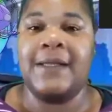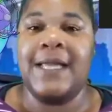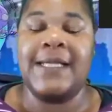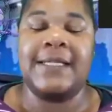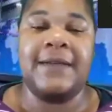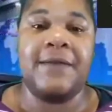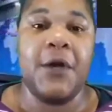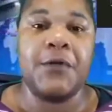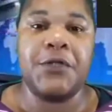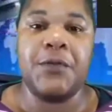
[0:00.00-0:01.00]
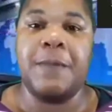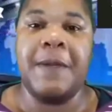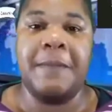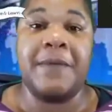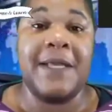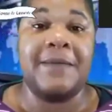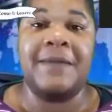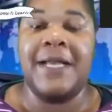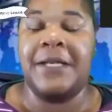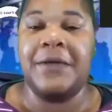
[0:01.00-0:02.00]
things that have hurt you or people that have
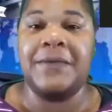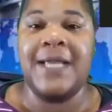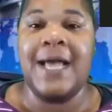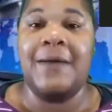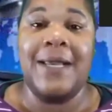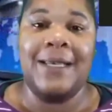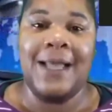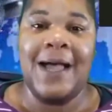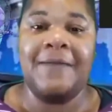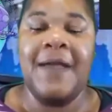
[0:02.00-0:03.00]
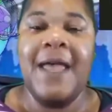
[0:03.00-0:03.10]
let you down in life.